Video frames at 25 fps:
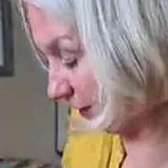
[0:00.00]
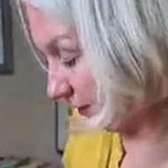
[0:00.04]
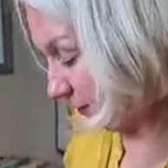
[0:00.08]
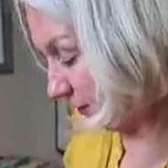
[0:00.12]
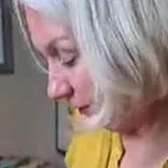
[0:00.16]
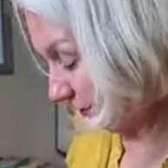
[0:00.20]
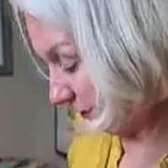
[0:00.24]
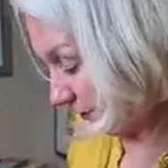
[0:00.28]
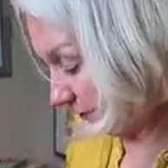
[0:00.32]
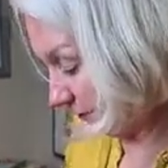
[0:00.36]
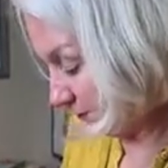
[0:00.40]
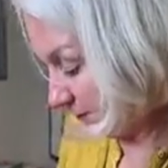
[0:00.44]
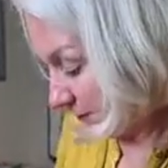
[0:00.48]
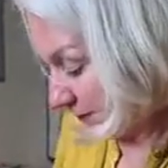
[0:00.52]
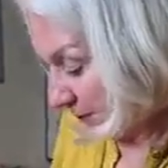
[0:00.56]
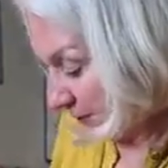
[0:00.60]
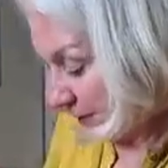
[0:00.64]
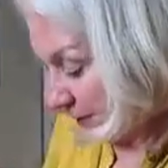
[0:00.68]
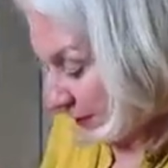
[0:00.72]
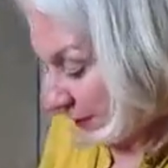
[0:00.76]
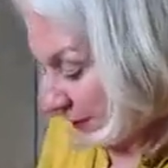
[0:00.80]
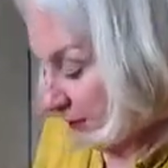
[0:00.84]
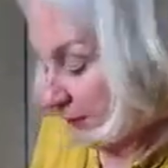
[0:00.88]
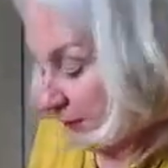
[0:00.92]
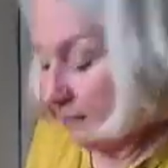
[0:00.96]
other.
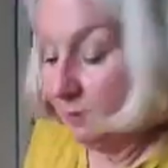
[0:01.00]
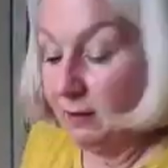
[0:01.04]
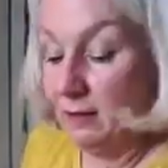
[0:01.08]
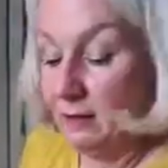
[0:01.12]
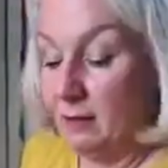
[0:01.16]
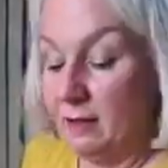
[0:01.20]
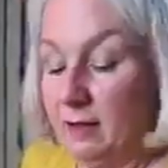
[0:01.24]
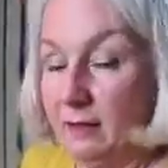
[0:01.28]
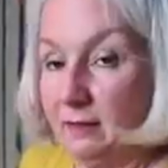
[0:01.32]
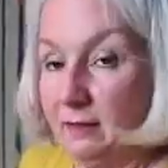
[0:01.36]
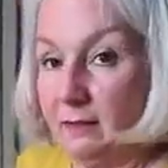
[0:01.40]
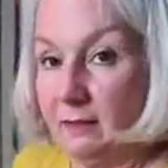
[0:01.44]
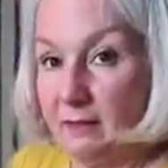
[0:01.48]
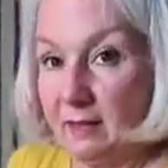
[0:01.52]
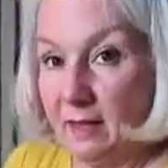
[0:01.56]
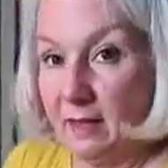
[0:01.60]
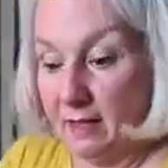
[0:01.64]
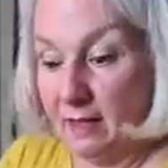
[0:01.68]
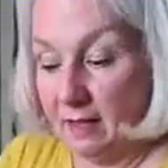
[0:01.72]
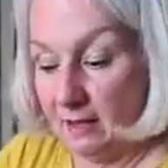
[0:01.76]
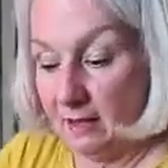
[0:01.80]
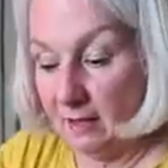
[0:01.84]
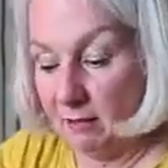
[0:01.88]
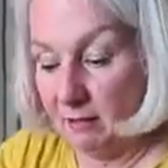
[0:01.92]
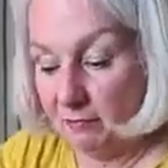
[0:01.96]
It's
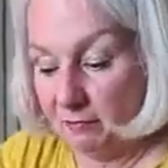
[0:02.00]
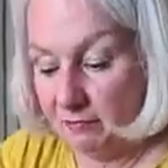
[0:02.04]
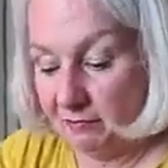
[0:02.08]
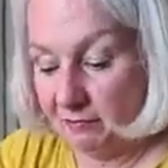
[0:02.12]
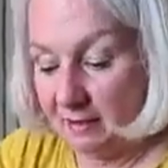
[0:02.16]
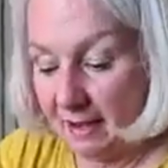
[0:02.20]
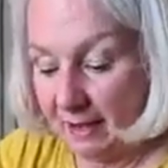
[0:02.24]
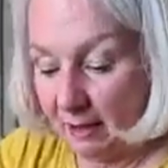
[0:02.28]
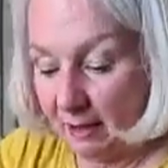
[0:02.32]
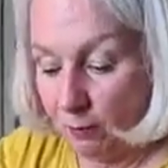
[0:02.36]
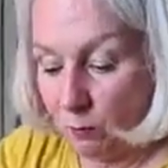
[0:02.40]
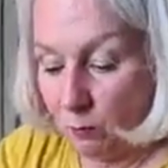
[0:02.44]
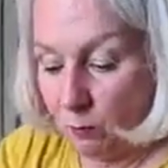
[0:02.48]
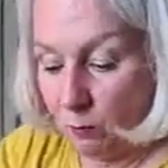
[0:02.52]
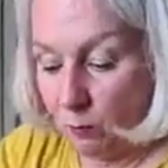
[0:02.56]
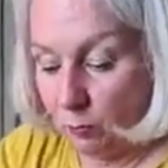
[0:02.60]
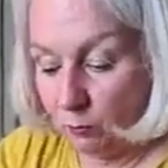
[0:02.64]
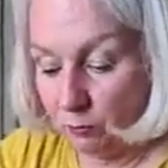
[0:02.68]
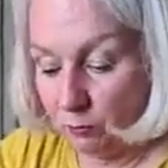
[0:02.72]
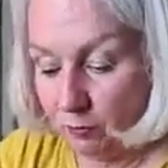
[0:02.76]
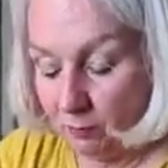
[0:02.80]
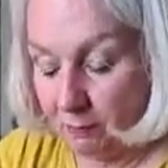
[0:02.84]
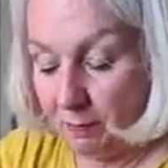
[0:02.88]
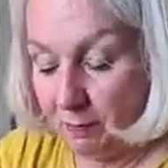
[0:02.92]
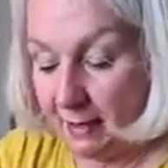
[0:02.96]
a fat
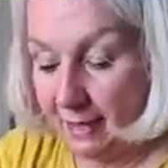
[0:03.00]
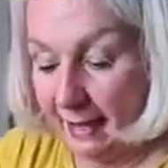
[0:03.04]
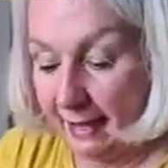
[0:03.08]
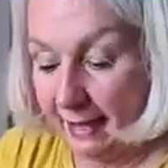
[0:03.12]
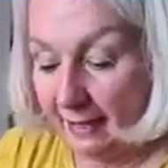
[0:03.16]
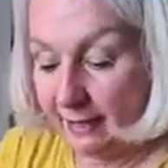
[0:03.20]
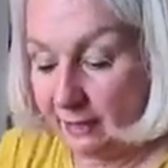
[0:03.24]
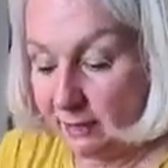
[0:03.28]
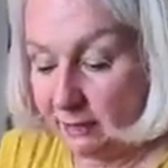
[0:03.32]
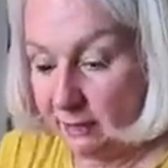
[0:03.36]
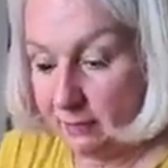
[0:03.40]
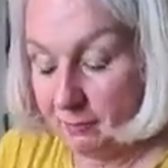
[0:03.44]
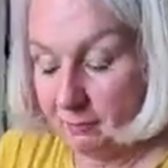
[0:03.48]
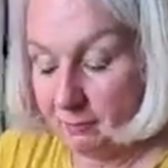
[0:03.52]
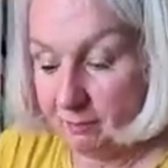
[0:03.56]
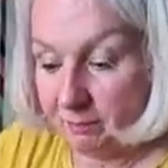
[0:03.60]
quarter pack.